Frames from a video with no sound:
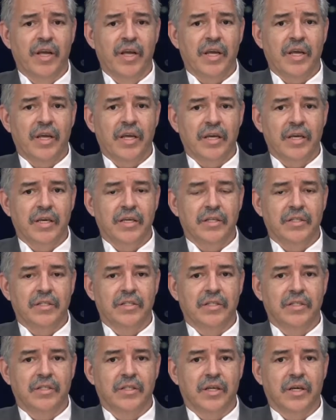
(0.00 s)

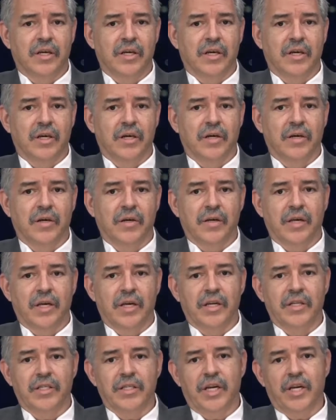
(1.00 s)
is uh,
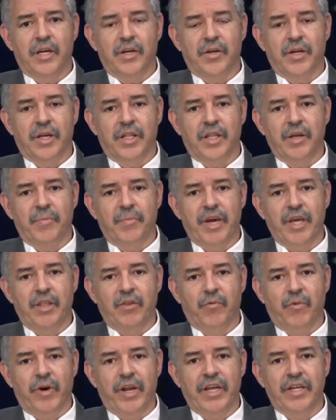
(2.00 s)
can a tenant can they pay the
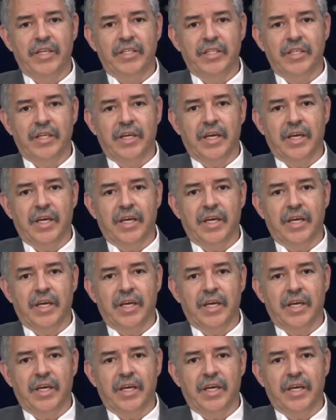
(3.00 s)
rent